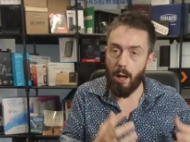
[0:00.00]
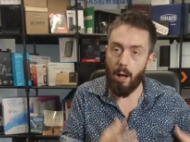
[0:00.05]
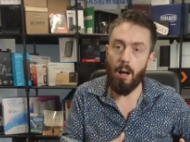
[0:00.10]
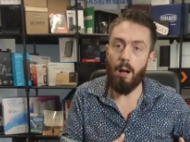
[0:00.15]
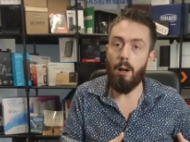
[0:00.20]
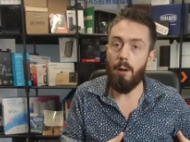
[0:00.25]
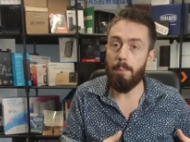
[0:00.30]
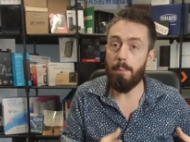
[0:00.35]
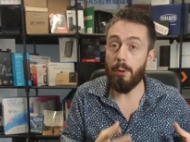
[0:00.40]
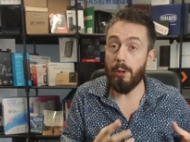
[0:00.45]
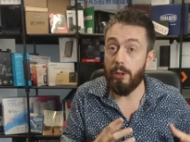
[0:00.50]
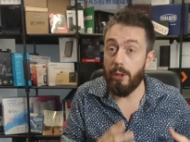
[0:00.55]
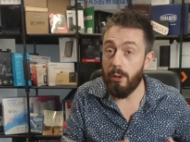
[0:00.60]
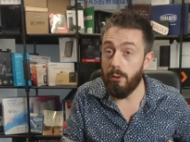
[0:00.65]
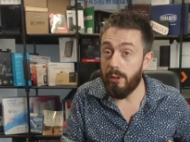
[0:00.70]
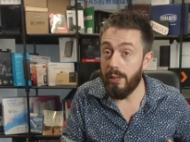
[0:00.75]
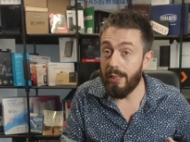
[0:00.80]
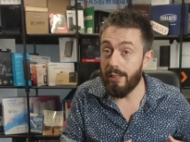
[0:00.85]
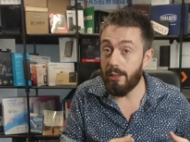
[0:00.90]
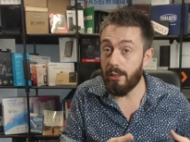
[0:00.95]
are
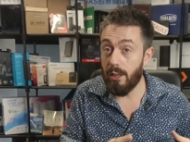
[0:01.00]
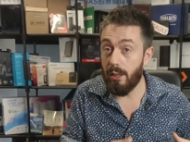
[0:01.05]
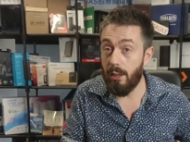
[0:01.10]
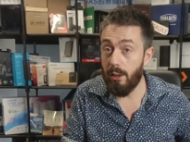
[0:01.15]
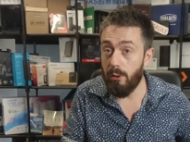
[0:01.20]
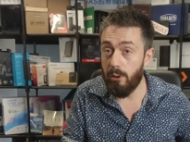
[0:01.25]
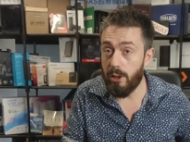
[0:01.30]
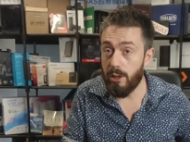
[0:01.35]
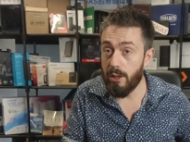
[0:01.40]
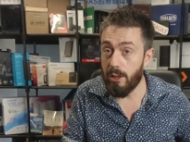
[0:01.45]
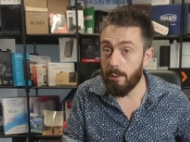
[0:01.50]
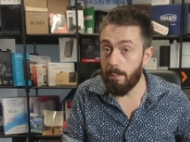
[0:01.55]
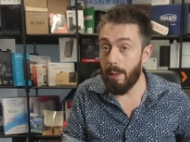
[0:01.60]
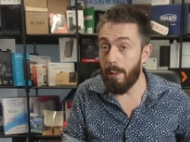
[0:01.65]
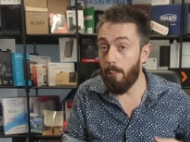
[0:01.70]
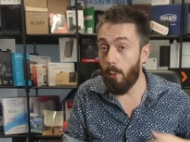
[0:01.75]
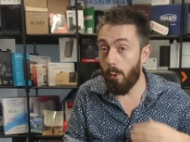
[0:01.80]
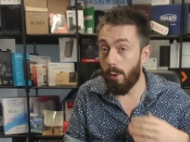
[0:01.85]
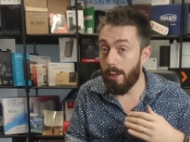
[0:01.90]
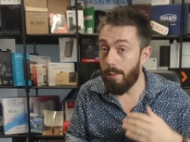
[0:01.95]
producing solutions to
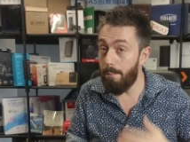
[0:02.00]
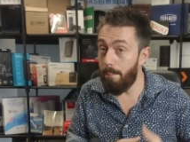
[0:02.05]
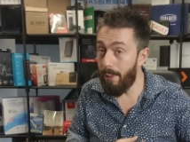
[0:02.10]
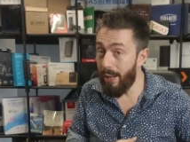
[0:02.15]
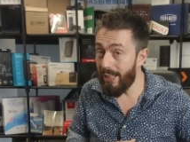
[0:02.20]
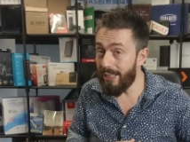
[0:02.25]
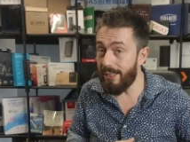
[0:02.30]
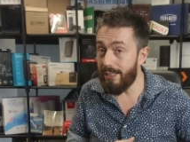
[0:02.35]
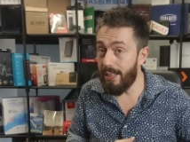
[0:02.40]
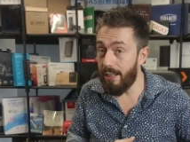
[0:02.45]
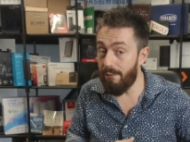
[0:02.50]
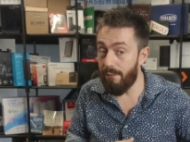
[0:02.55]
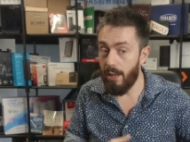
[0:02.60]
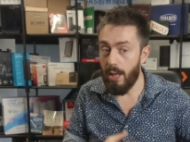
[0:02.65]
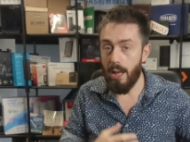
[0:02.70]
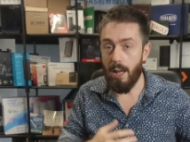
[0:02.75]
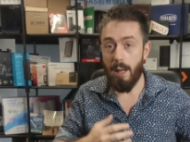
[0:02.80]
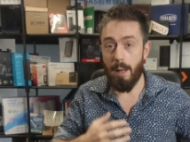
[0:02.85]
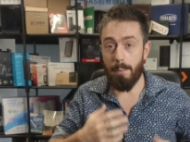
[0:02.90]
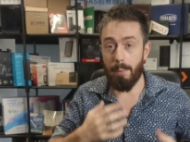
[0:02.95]
be more competitive
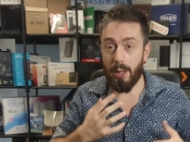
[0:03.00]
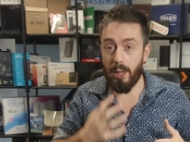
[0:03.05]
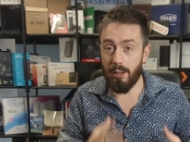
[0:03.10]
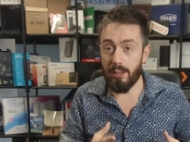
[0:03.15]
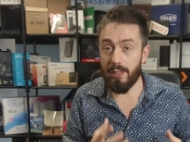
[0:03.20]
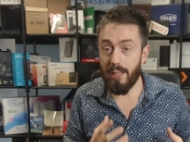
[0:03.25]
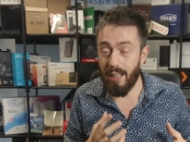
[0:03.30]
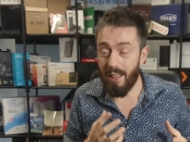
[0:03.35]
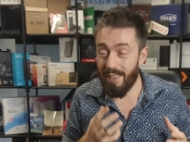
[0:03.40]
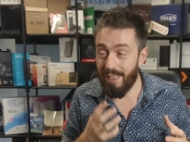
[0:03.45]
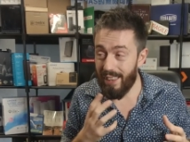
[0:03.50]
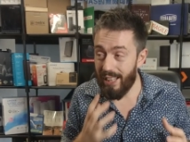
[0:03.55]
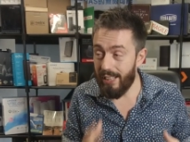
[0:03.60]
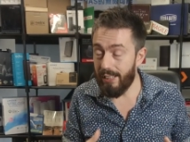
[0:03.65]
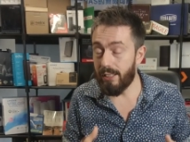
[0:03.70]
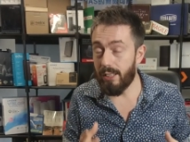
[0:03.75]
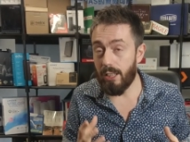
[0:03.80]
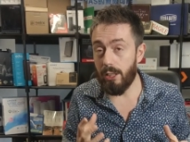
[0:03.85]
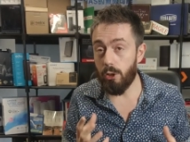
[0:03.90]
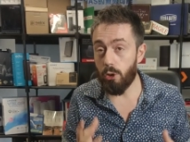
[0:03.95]
because
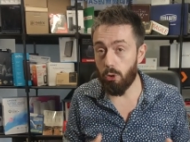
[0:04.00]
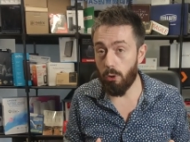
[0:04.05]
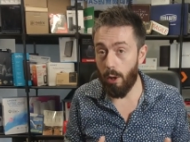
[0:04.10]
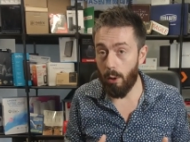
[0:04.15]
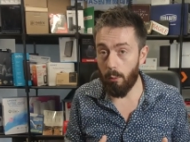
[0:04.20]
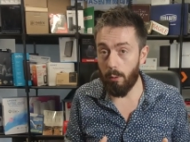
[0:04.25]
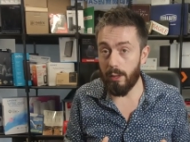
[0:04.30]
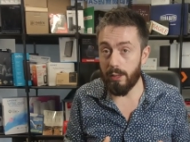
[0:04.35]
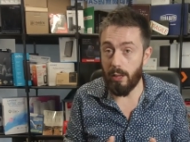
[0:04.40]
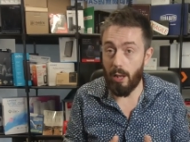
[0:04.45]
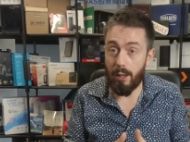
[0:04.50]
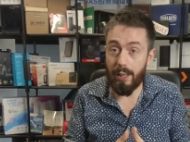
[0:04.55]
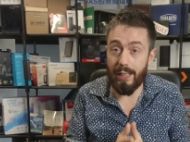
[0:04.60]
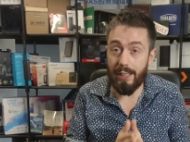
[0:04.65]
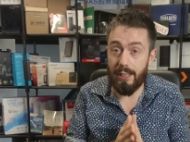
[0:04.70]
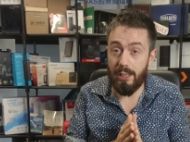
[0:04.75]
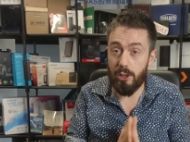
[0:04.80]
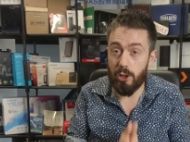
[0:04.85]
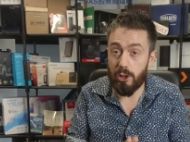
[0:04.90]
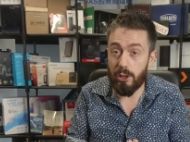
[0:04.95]
these controllers are
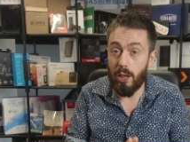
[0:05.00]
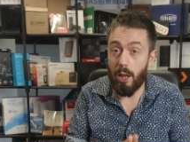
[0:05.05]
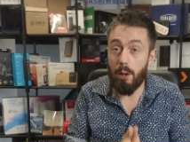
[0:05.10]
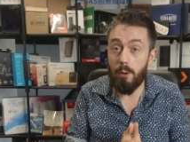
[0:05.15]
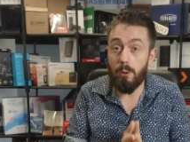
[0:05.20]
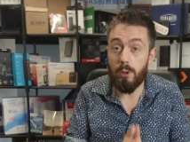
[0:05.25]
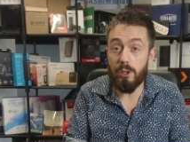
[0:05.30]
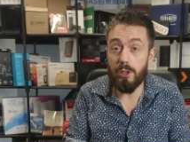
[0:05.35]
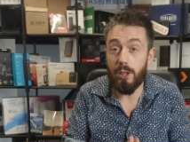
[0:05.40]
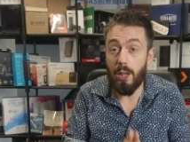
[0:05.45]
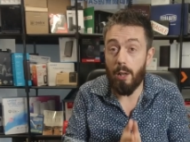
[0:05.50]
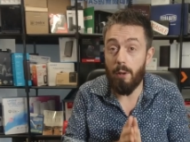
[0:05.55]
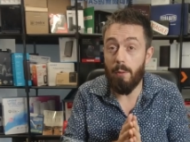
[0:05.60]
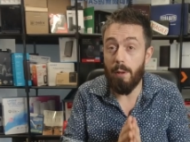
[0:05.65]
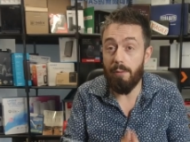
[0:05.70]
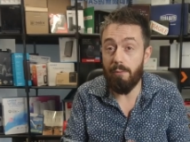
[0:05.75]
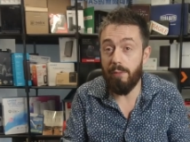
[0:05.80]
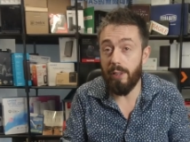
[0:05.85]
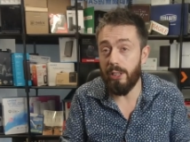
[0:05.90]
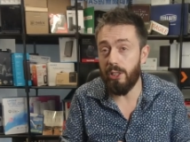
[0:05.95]
getting so,
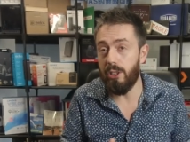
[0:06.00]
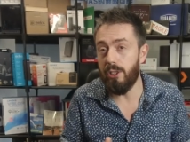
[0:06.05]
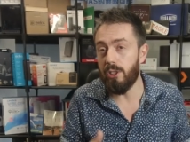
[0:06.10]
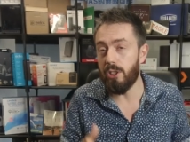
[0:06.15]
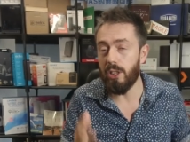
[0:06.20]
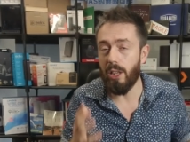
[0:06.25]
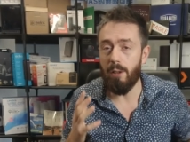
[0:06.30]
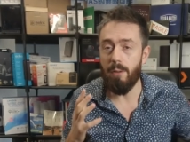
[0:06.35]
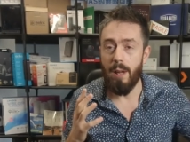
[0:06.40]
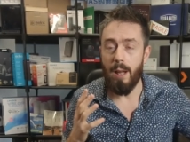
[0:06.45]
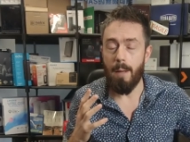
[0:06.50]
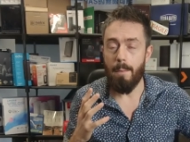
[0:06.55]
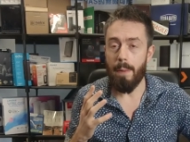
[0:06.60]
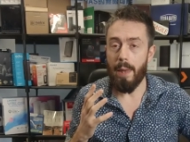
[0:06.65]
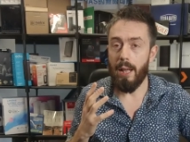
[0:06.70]
so efficient. So